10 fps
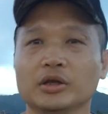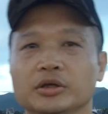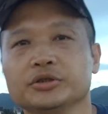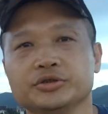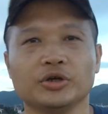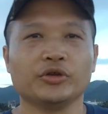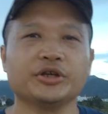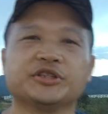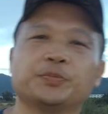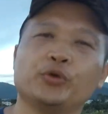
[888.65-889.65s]
So
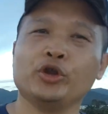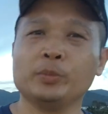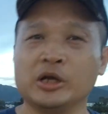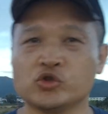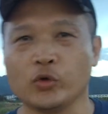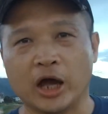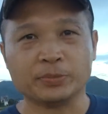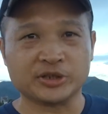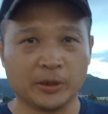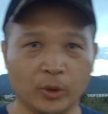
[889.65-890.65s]
this pretty much
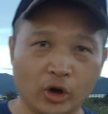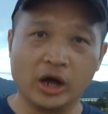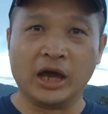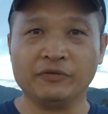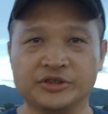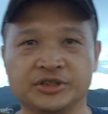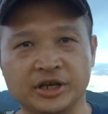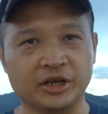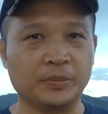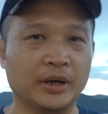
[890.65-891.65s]
wraps up all I have to
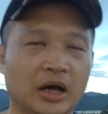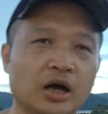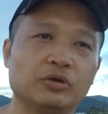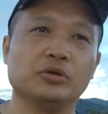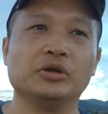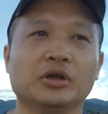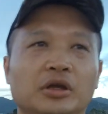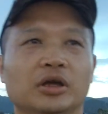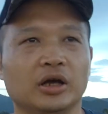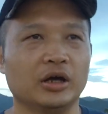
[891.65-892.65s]
say about
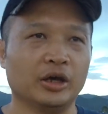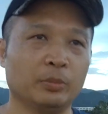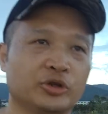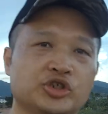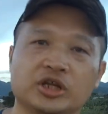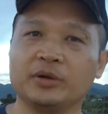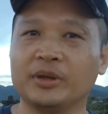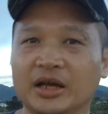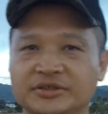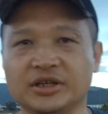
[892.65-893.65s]
image
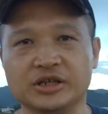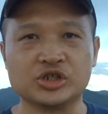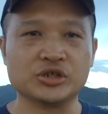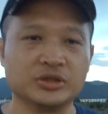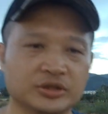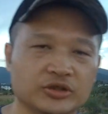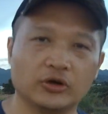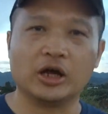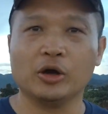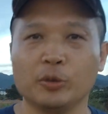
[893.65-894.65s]
stabilization. So
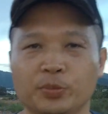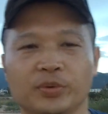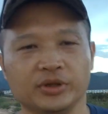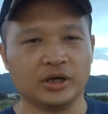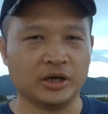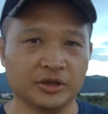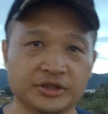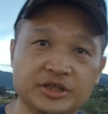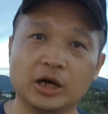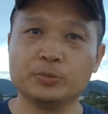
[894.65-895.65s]
I hope
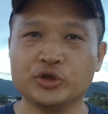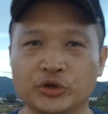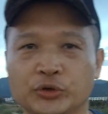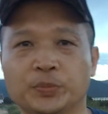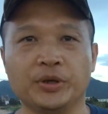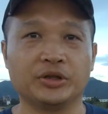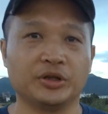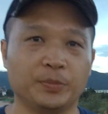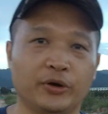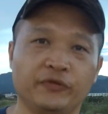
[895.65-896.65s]
this helps you pick
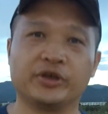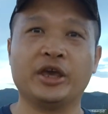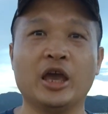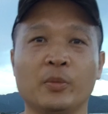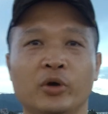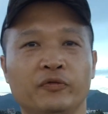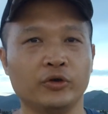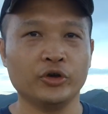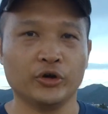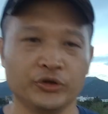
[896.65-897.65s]
the perfect camera for
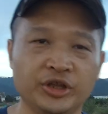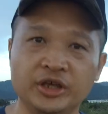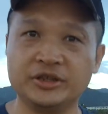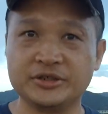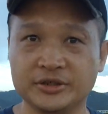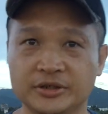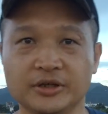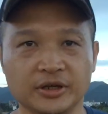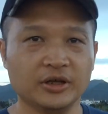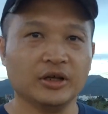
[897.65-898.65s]
your needs.
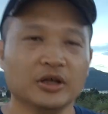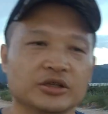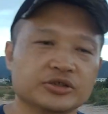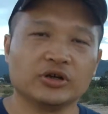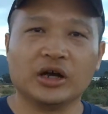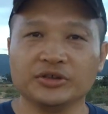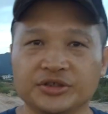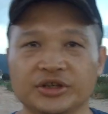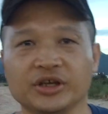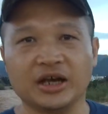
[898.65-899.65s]
So I'll
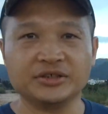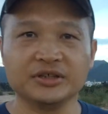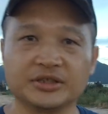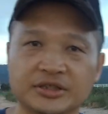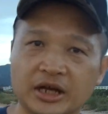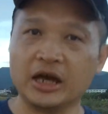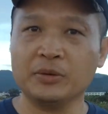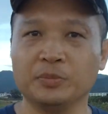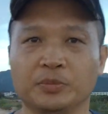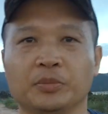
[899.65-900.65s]
see you guys next
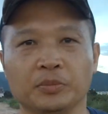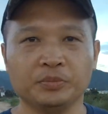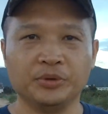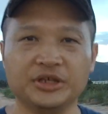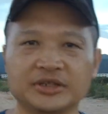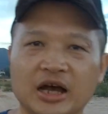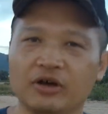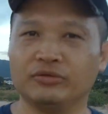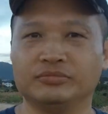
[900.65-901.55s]
time. Peace out.